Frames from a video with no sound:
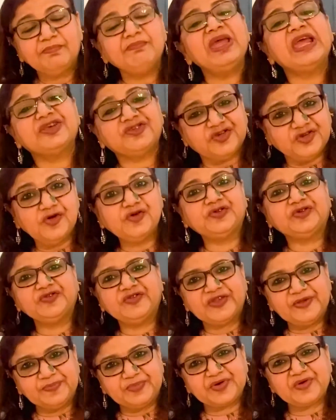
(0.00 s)
Make sure to
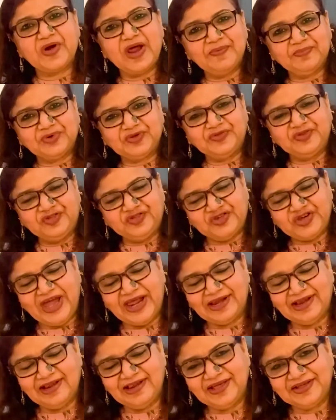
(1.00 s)
subscribe to the
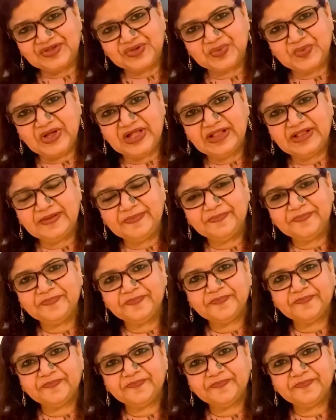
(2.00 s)
channel as well.